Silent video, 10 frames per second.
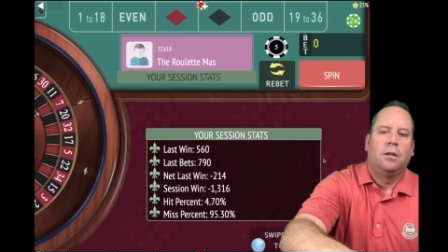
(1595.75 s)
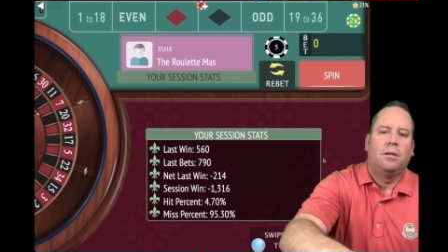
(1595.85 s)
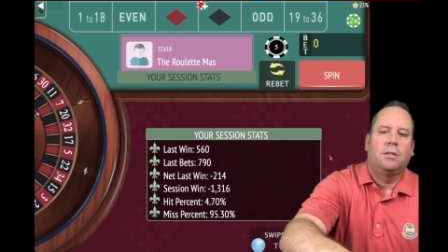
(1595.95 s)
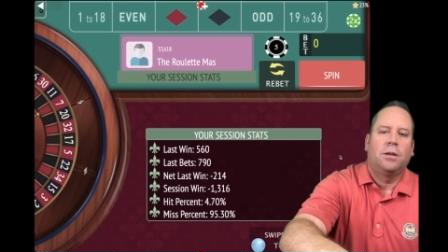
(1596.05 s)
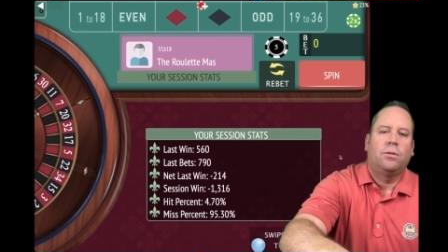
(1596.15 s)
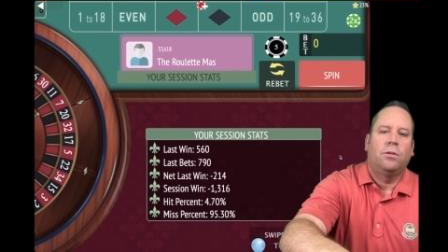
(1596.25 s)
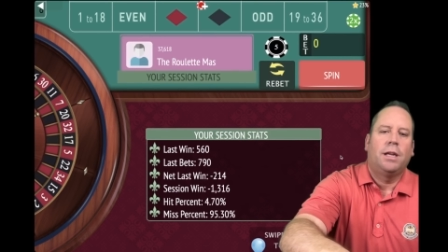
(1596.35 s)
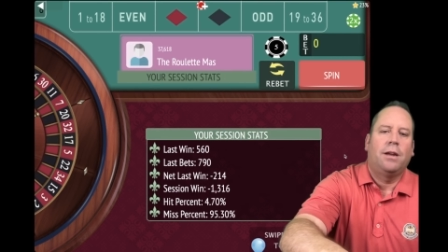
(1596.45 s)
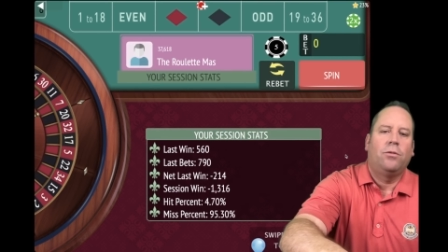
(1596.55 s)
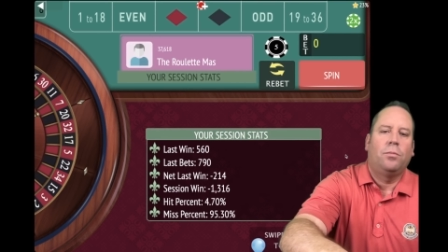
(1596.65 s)
Looks like we only
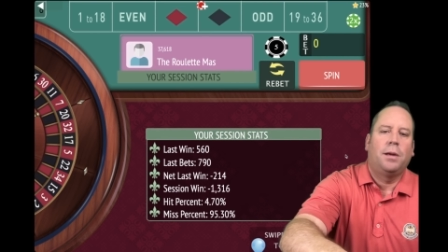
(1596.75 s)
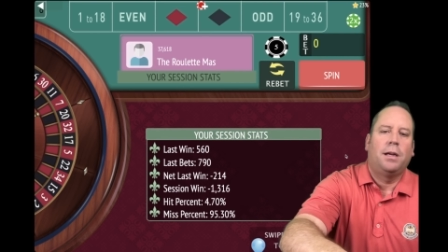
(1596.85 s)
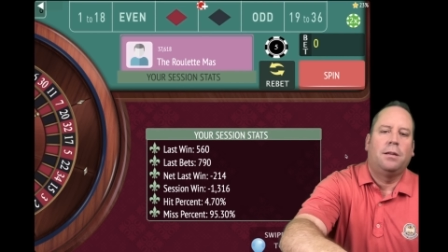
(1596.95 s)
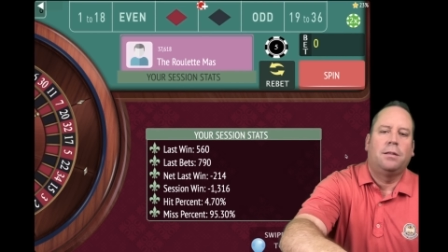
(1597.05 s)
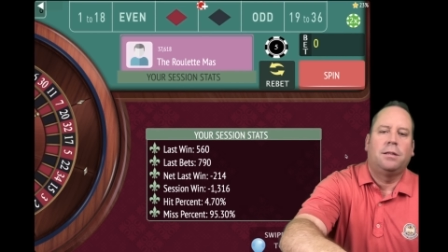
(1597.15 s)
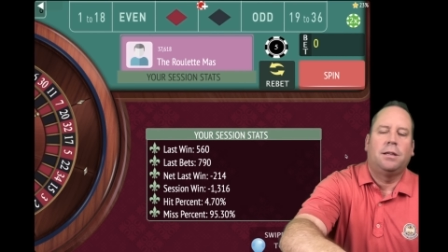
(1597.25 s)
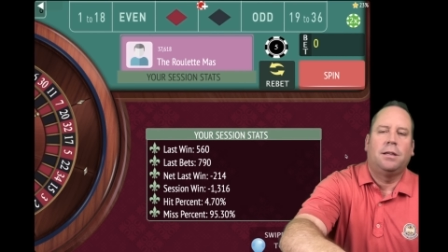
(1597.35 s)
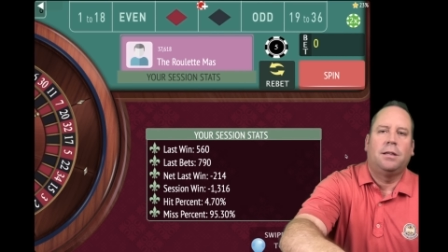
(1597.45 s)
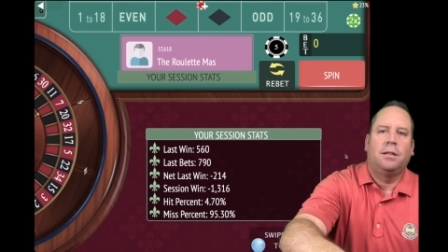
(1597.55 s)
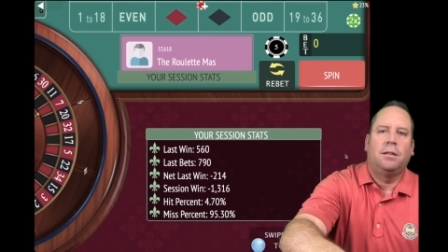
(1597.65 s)
have about
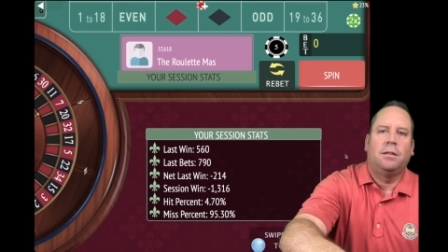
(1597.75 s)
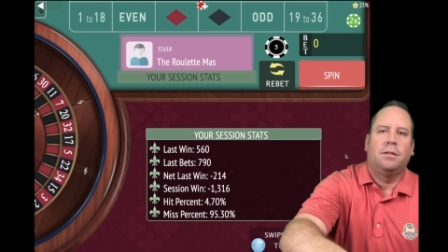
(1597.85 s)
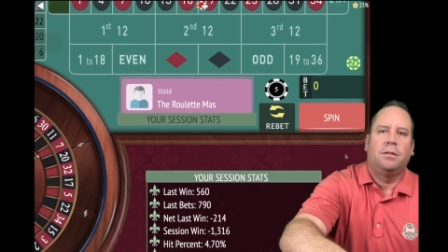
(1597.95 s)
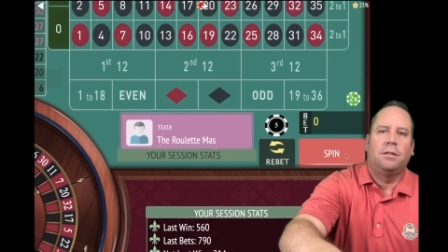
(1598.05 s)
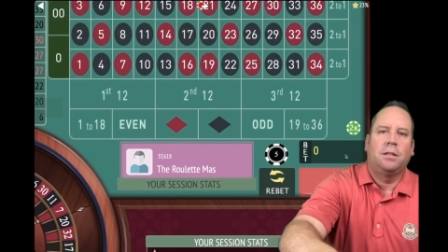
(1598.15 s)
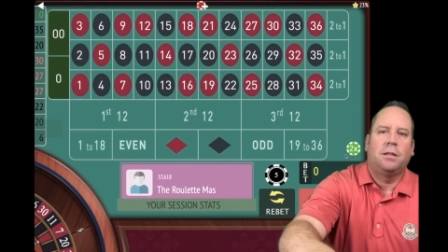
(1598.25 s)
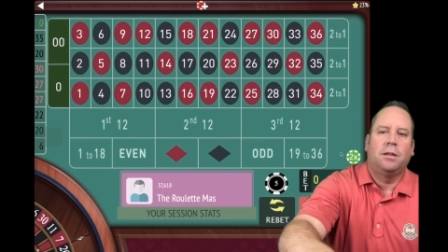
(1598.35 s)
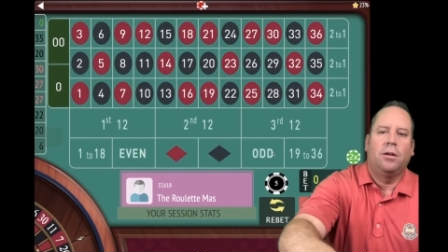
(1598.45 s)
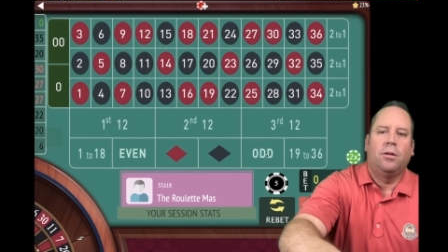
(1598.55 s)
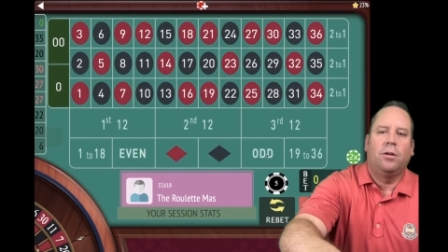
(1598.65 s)
uh,
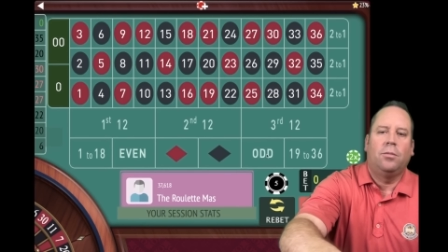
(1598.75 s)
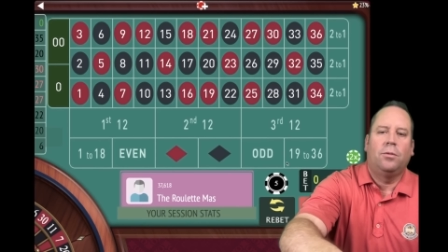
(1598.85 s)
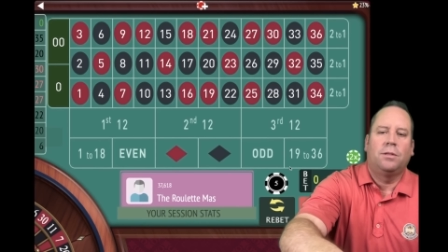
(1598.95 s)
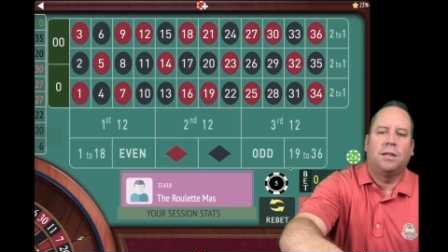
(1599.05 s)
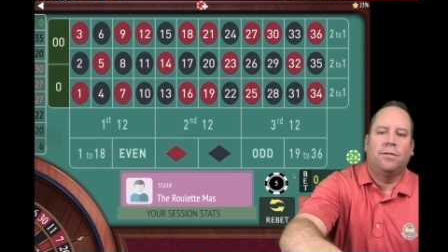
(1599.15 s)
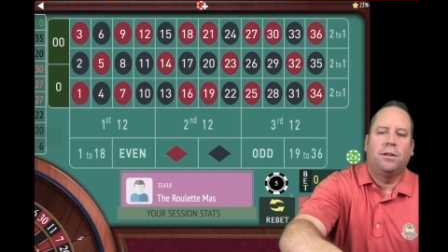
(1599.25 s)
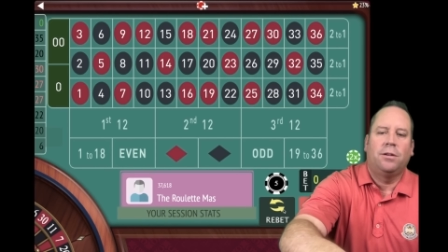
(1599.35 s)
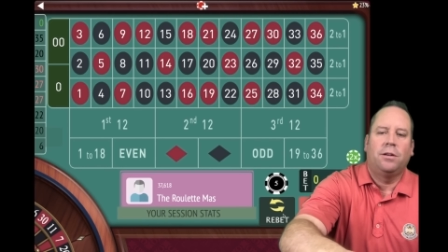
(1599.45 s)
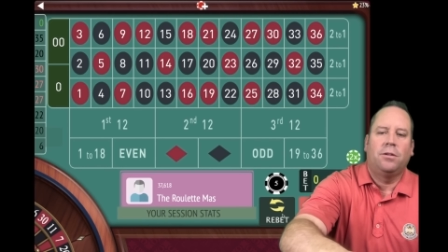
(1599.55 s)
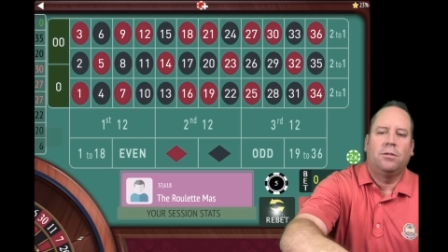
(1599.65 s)
uh almost
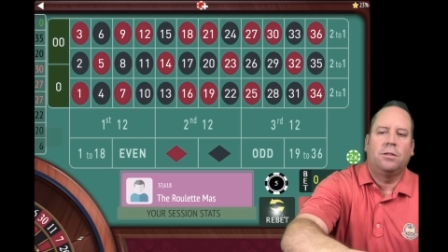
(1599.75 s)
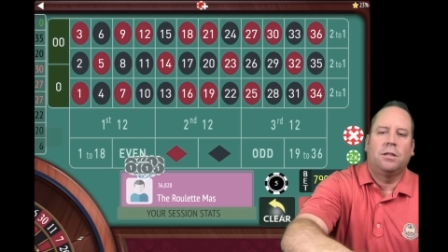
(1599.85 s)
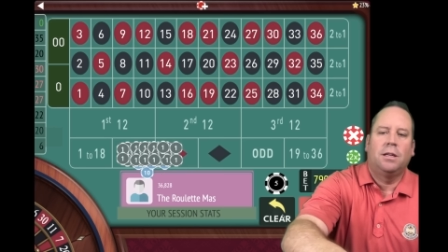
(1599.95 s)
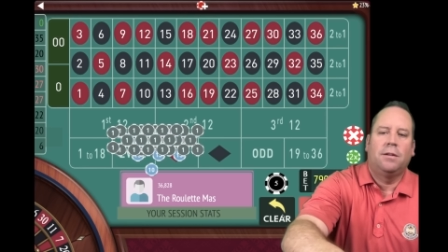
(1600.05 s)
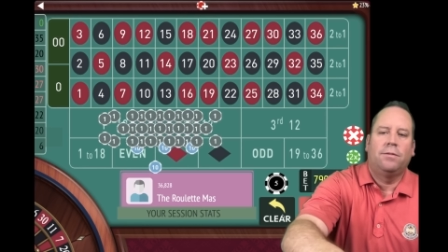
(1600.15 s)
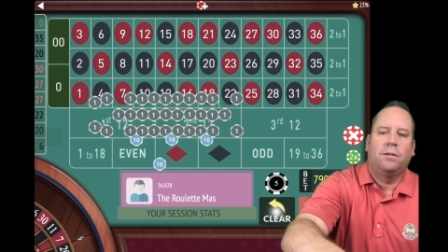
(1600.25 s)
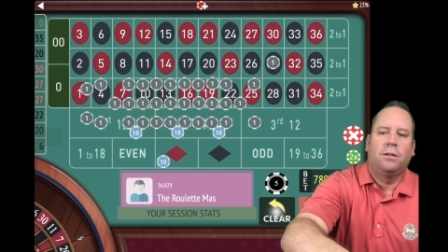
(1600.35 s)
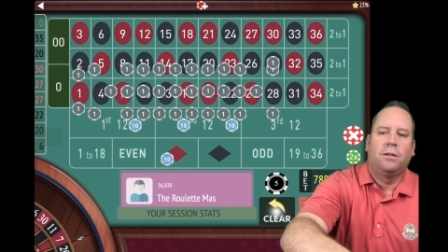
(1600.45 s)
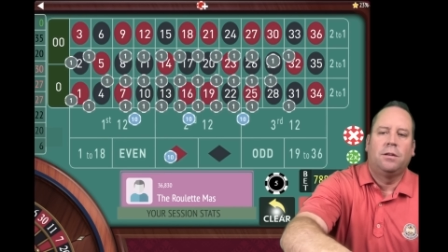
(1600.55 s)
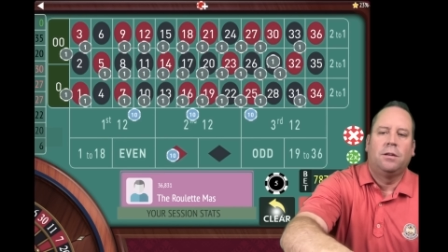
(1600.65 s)
$700 left. So
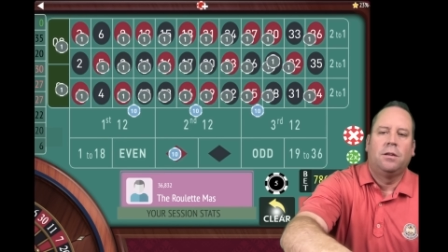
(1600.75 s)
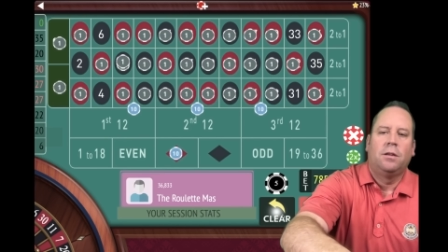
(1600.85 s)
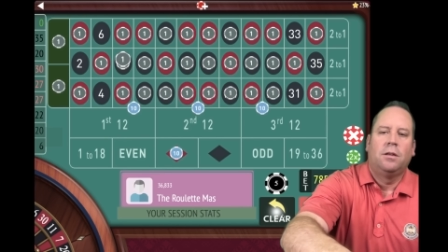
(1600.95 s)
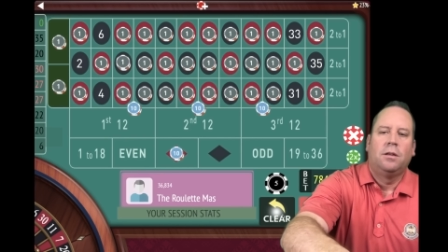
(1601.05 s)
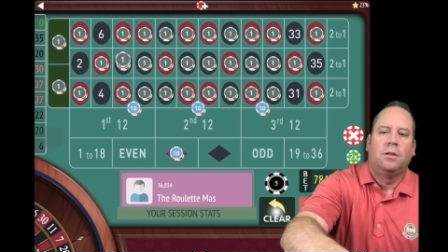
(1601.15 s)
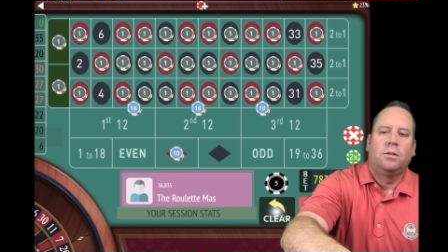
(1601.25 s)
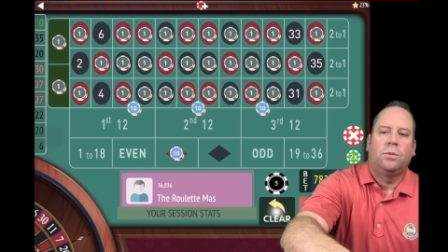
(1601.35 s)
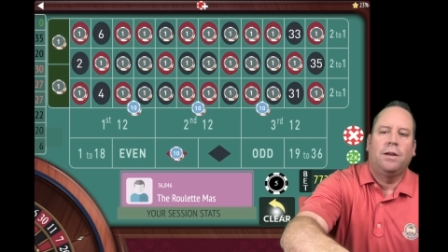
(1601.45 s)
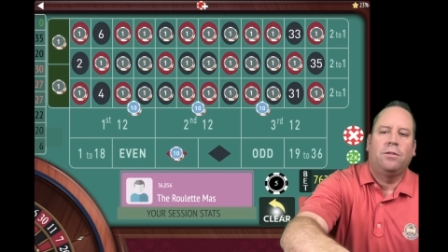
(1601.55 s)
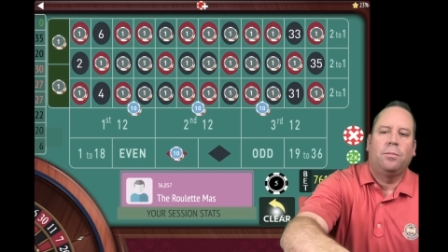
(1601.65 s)
we
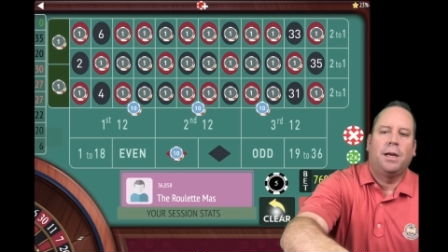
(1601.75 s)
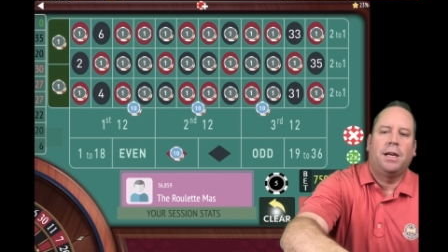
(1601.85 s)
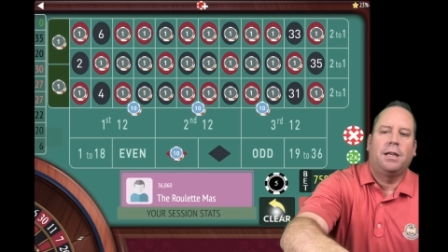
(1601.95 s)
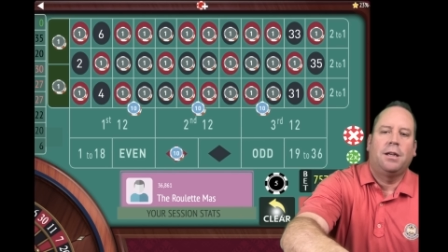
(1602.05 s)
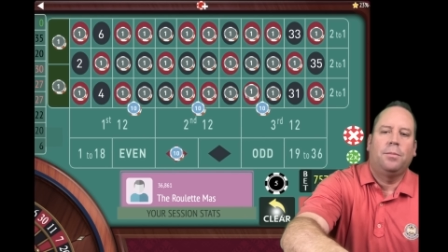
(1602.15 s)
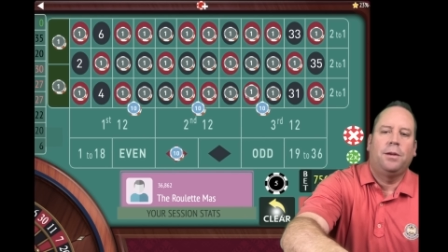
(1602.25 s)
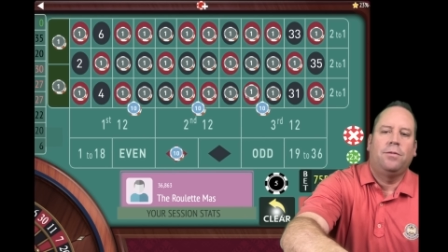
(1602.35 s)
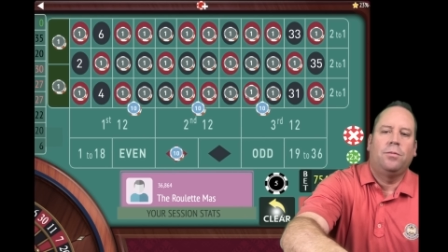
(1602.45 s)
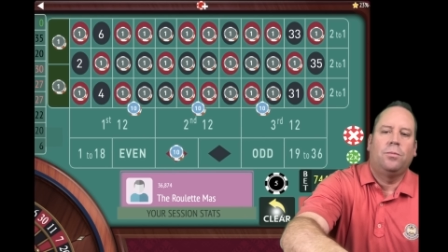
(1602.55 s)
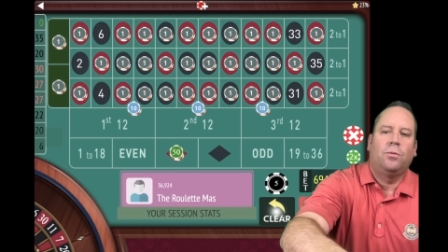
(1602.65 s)
have to back it up
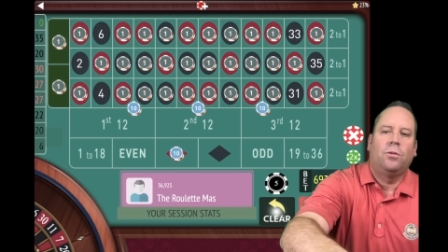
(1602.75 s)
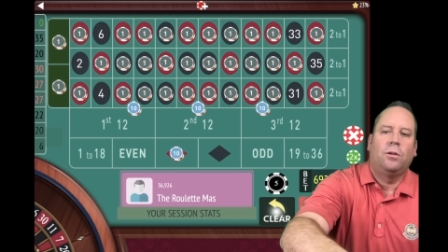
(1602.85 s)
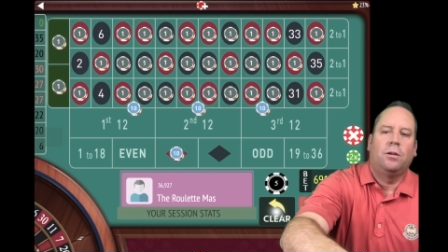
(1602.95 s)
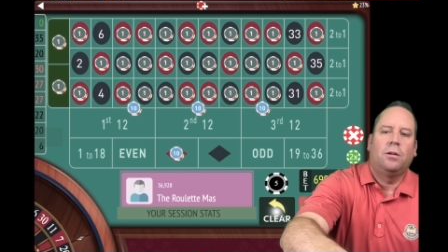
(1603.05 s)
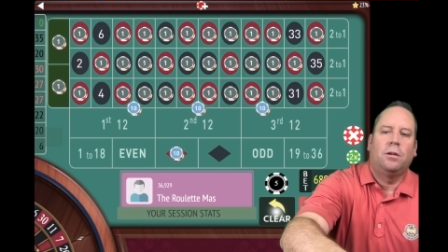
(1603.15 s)
even more.